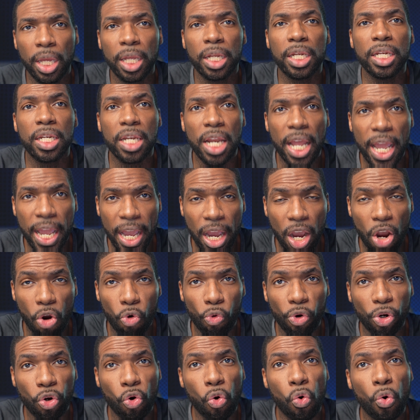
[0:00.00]
Now
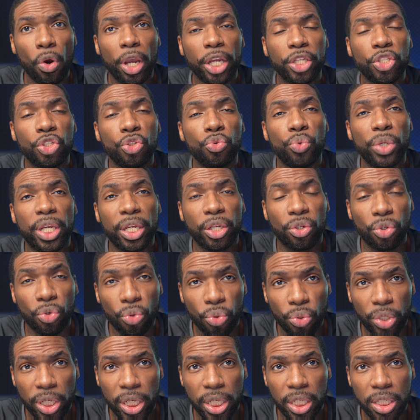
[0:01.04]
we're going to
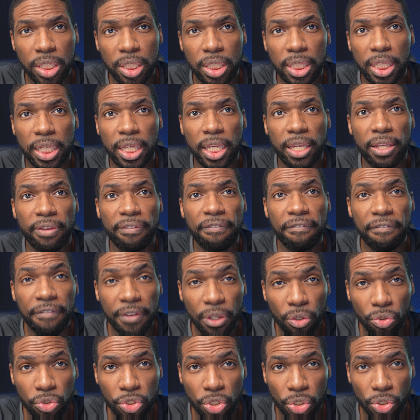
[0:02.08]
increase the
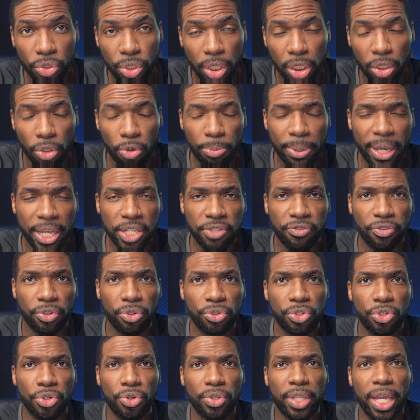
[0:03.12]
filter, the low pass
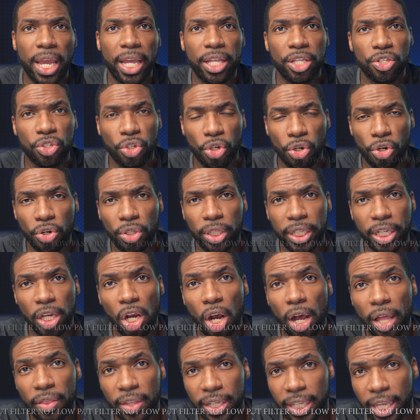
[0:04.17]
filter that is currently
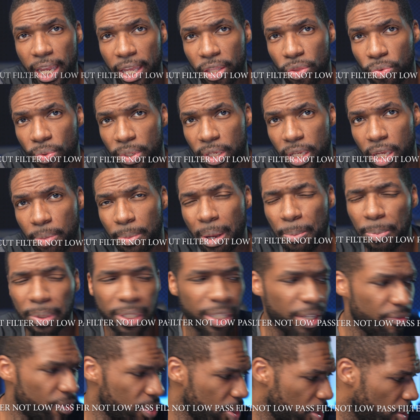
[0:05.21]
on the K3M. I
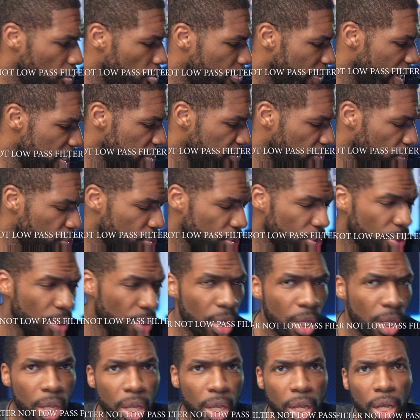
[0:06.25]
believe it's a low pass filter.
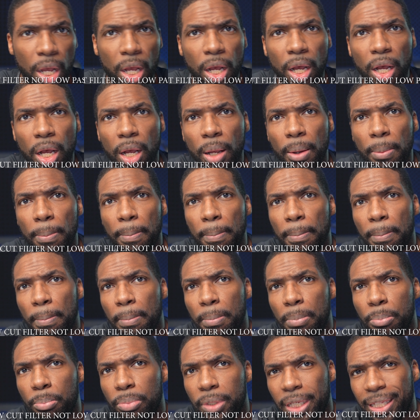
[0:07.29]

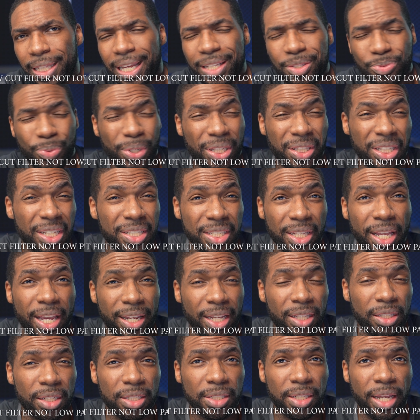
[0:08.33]
That's what it looks like.
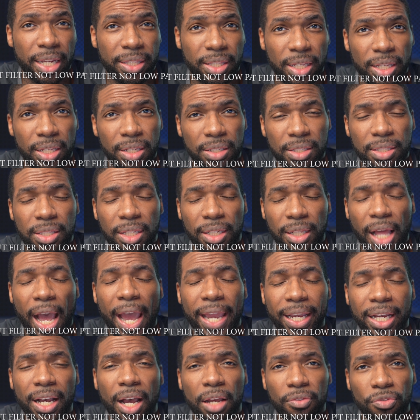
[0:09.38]
It looks like the
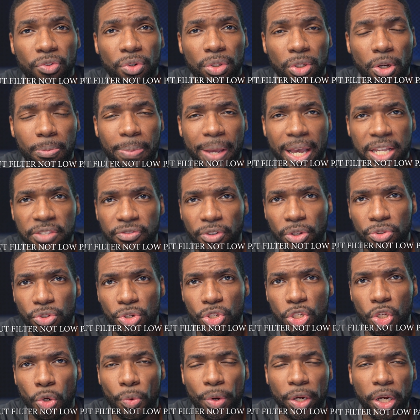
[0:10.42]
icon for a low pass filter.
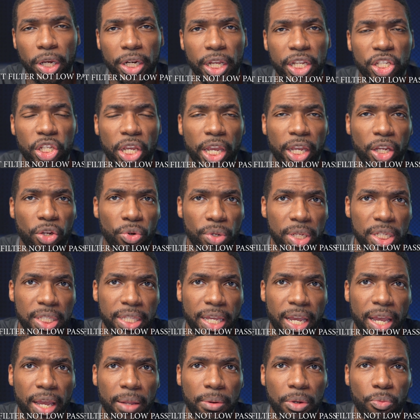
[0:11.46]
So we're going to increase
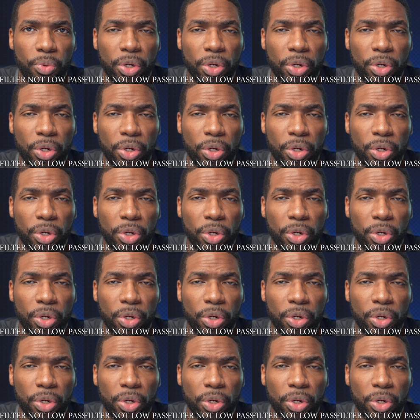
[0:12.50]
that.